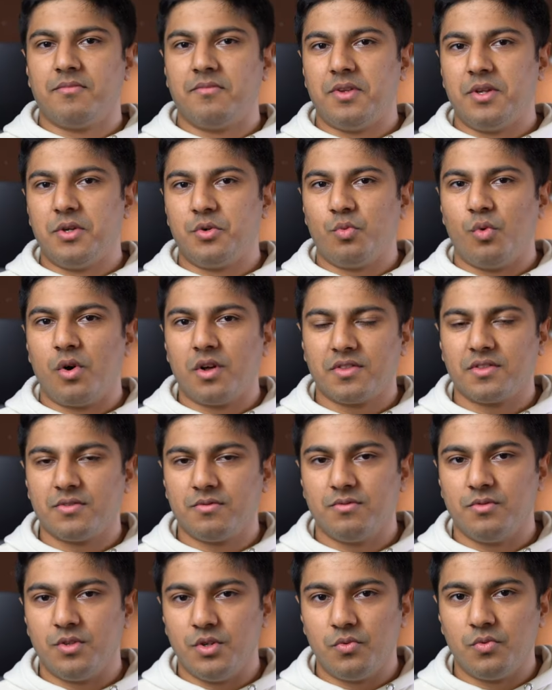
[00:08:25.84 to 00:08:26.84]
you want
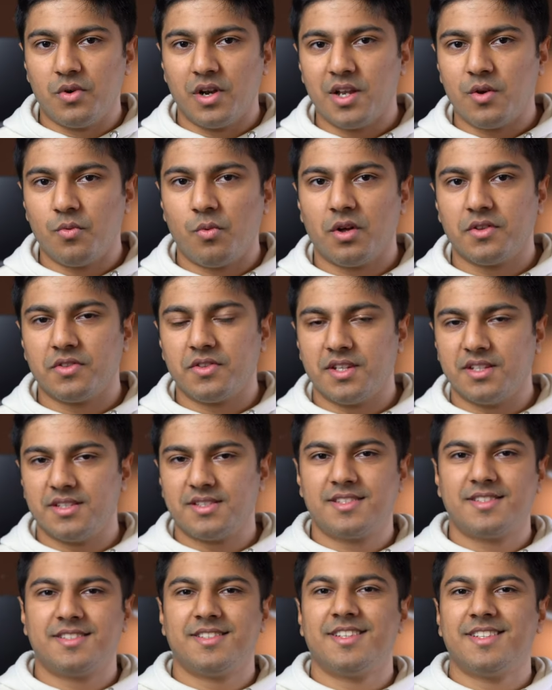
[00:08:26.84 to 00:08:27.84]
you really want
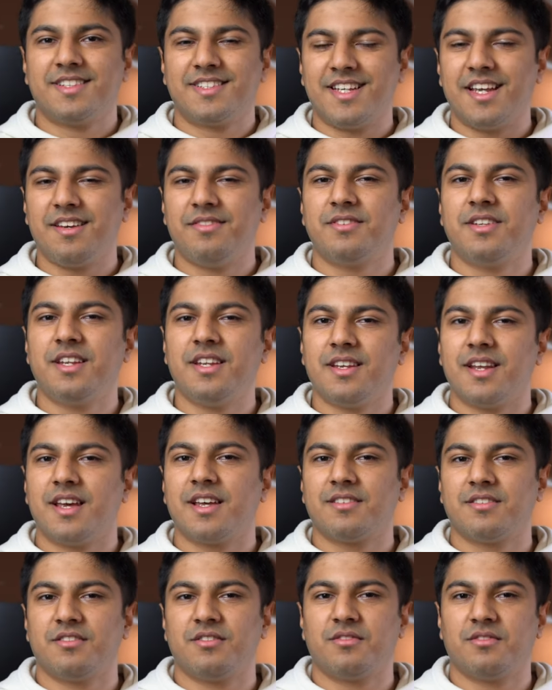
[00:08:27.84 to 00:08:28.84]
this safety
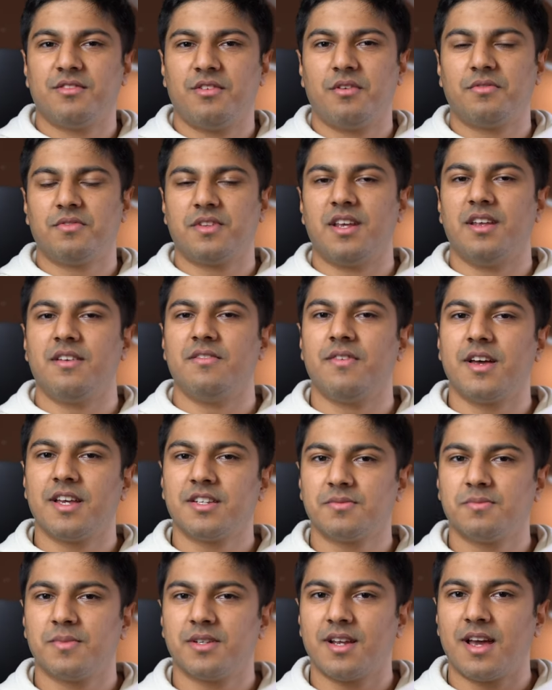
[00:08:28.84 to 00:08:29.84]
net of the
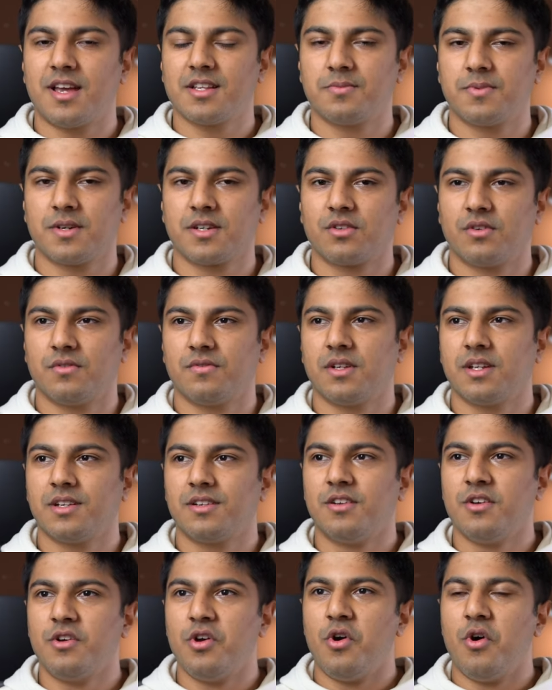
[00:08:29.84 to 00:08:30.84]
investment aspect of
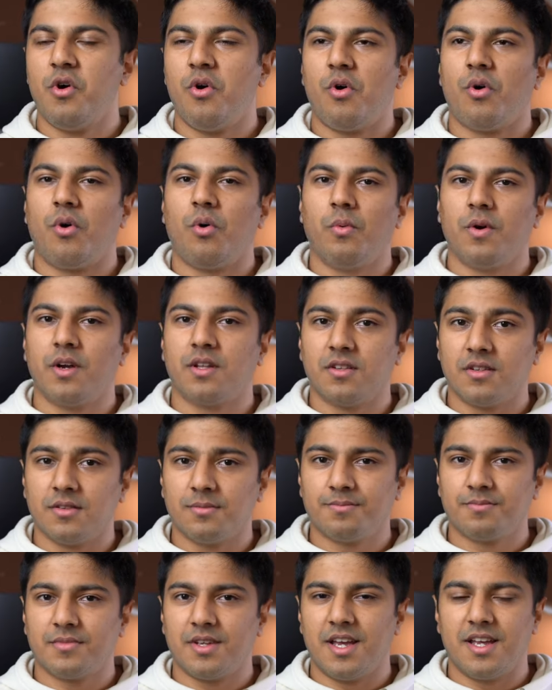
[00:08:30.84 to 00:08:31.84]
it or whether
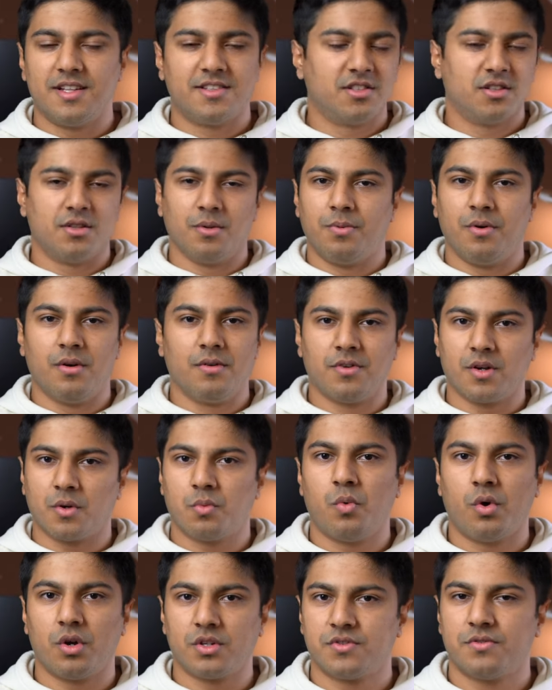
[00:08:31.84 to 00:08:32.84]
it's the
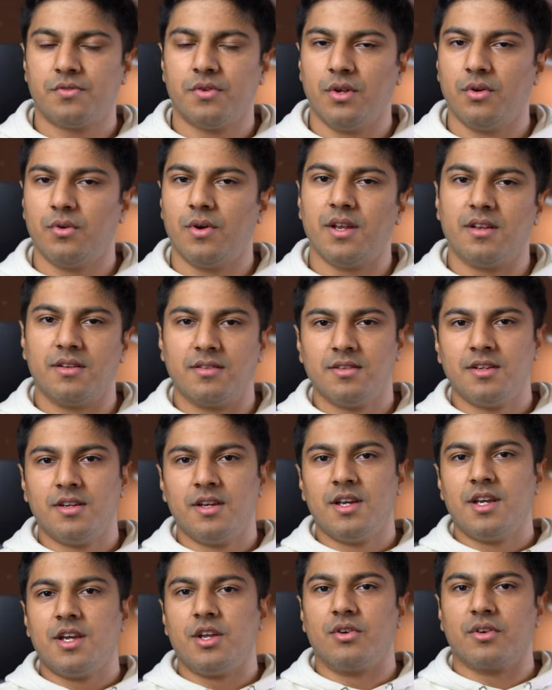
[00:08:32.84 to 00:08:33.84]
perfect watch for you and
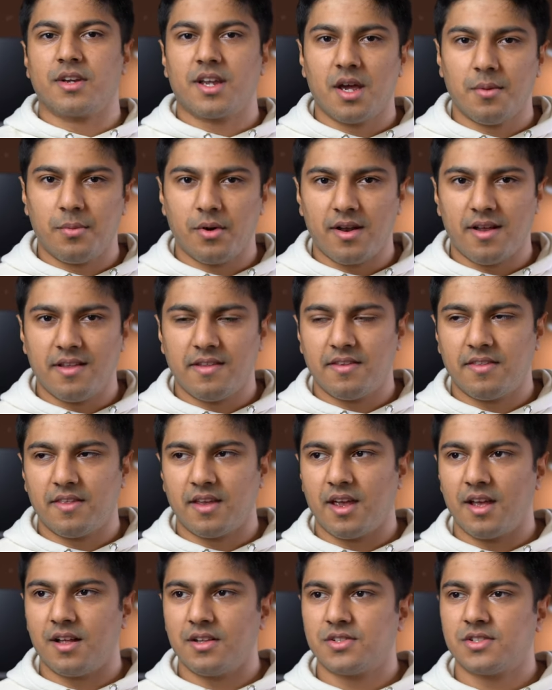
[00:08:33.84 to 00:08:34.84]
you don't care about
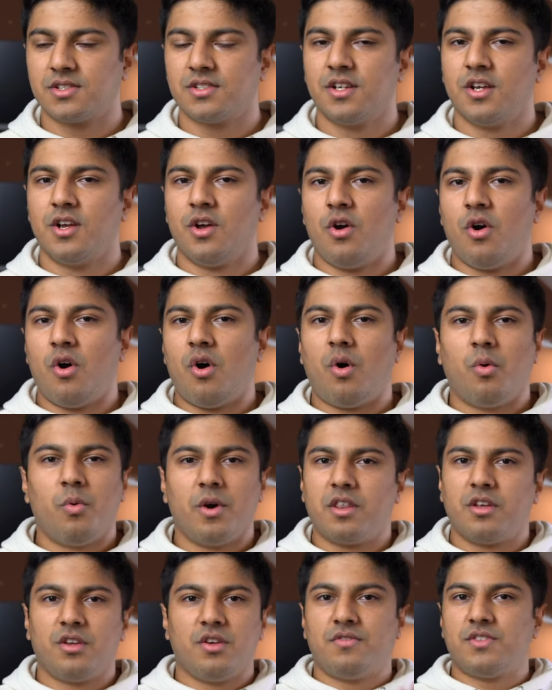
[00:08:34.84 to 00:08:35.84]
anything else or
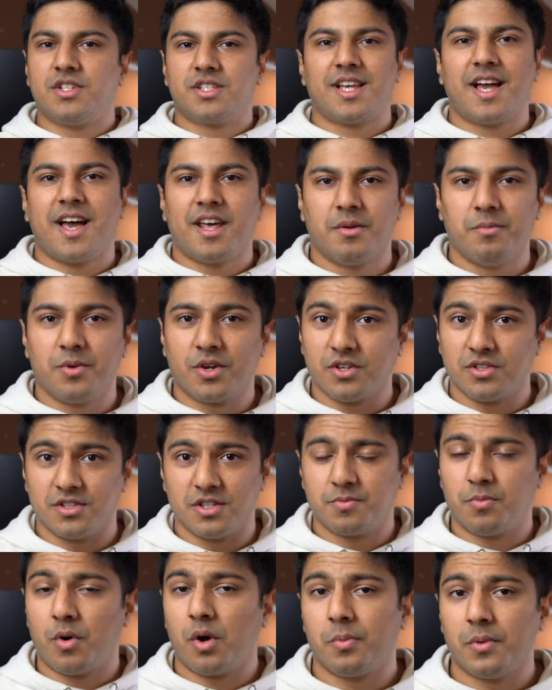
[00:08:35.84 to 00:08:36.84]
whether you've just had it because
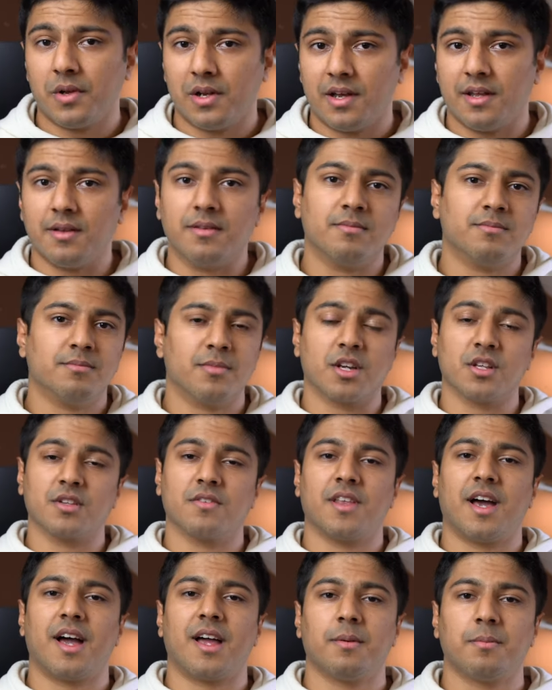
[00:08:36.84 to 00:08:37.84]
it's popular and because of
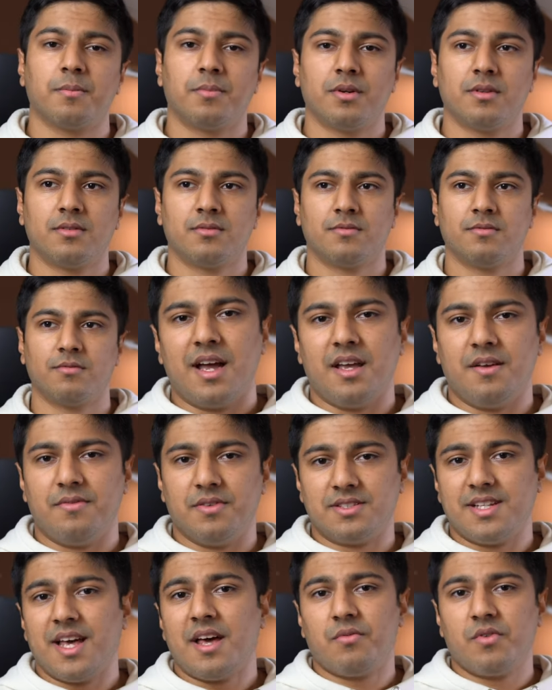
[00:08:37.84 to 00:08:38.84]
the hype if
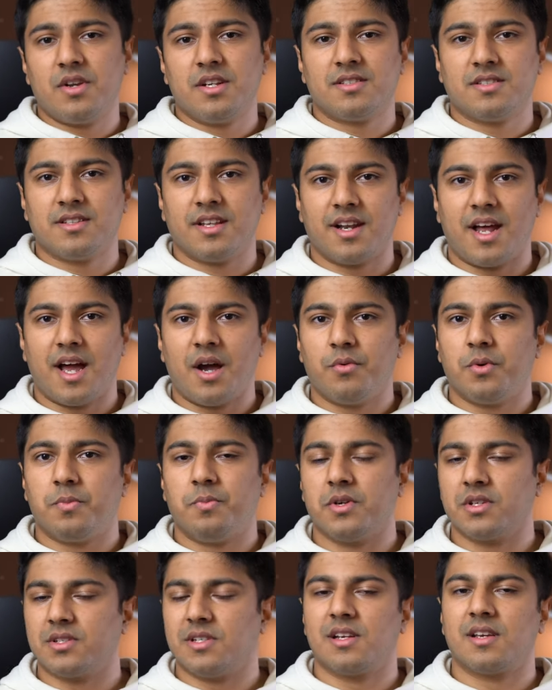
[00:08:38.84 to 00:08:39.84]
it's that reason then i would
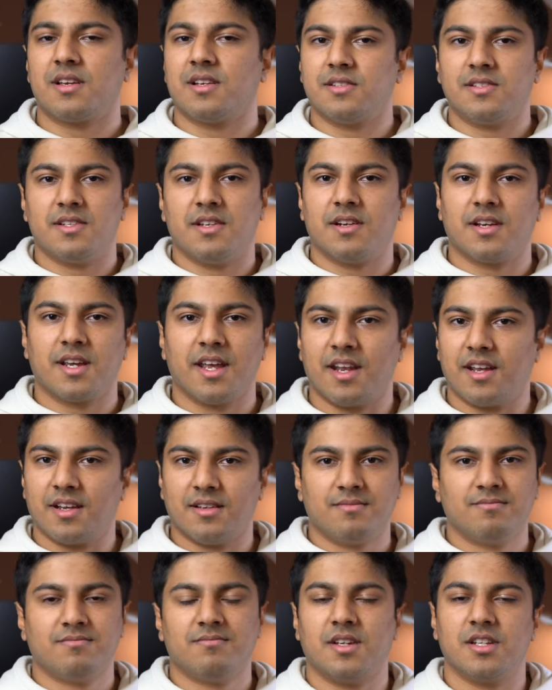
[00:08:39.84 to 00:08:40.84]
personally consider getting
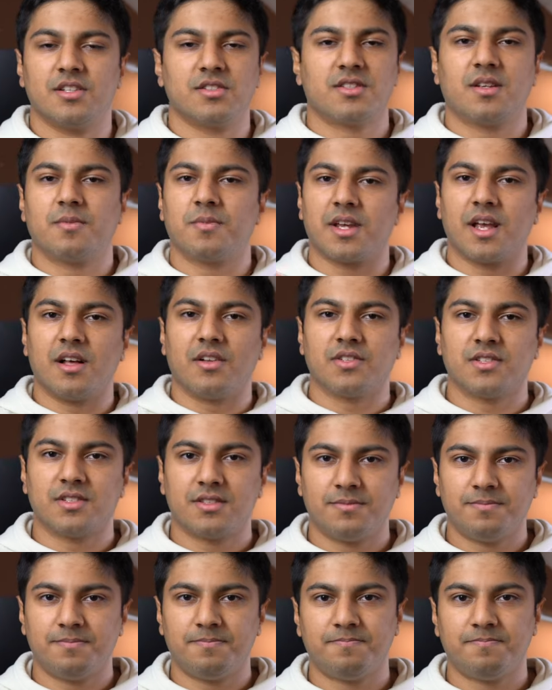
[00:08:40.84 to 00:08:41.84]
into something else